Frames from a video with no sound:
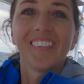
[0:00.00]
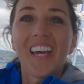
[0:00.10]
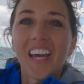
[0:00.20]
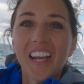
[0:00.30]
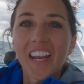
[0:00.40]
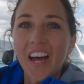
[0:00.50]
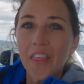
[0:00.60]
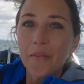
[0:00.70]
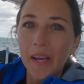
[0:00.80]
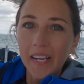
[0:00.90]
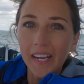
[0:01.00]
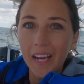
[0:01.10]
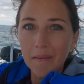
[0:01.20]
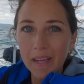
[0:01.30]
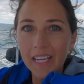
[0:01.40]
And now the waiting
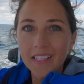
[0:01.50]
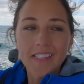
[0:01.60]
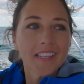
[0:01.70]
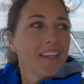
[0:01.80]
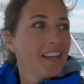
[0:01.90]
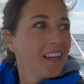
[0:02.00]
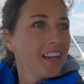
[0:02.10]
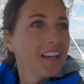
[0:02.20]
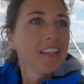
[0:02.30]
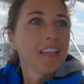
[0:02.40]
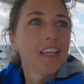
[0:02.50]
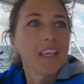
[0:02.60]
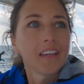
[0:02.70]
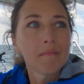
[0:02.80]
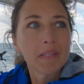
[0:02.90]
game begins.
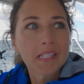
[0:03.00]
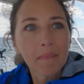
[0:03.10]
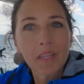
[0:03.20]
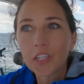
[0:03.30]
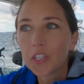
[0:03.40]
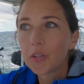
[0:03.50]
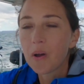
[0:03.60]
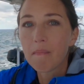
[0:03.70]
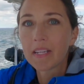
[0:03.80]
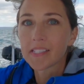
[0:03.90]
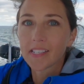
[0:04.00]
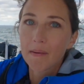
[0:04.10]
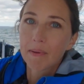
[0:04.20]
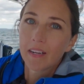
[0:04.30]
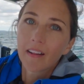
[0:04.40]
It'll give me something to do while Matt's
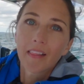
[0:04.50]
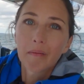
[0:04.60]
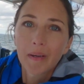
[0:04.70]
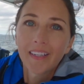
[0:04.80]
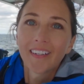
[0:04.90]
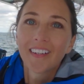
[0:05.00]
napping in a little bit.